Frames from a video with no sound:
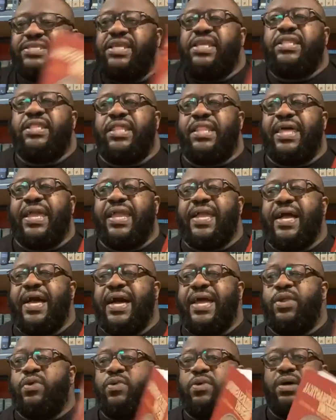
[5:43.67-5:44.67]
like, I
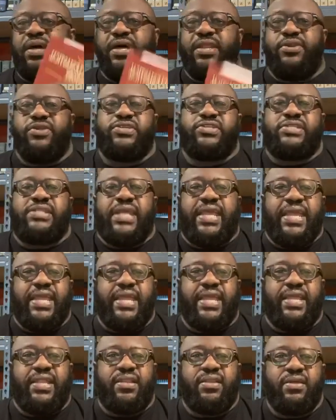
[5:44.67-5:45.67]
don't
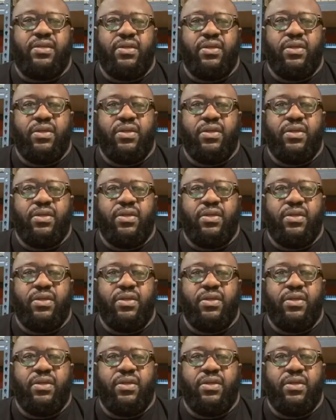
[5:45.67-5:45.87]
understand.